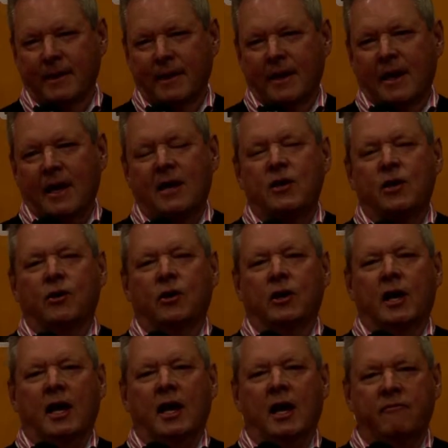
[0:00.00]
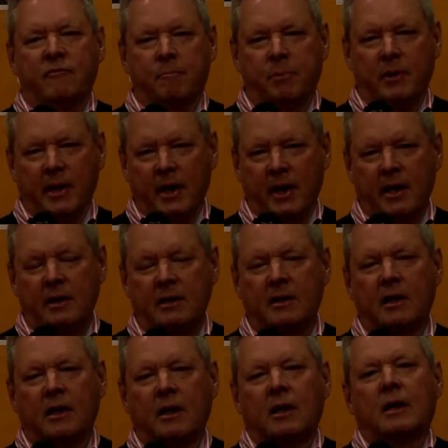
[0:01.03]
And you've got to have a plan
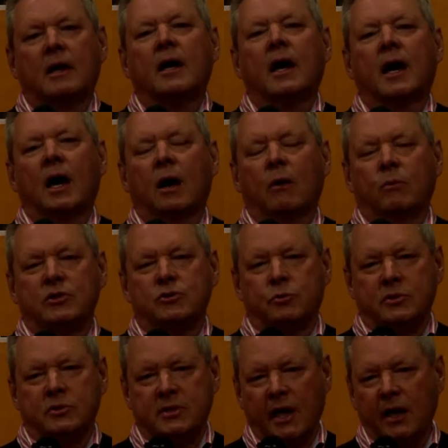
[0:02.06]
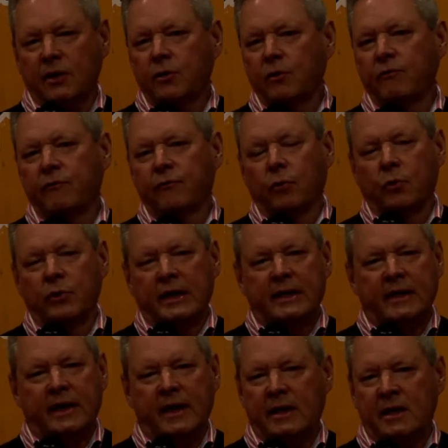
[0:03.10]
which will take you
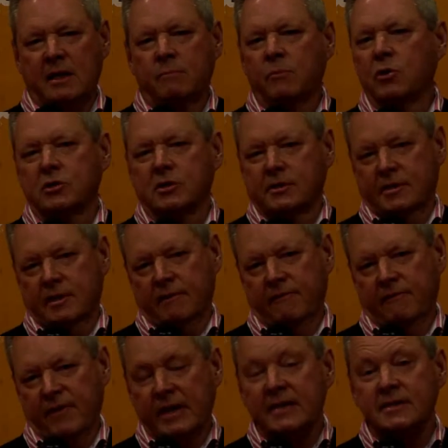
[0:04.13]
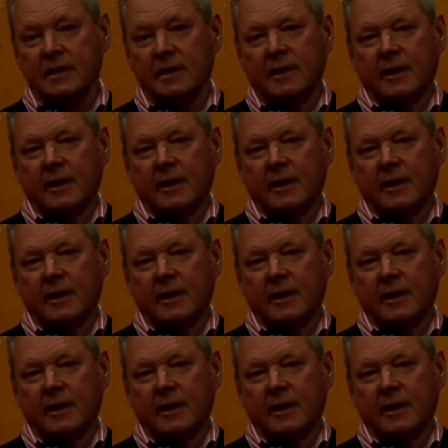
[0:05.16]
forward in any emergency event,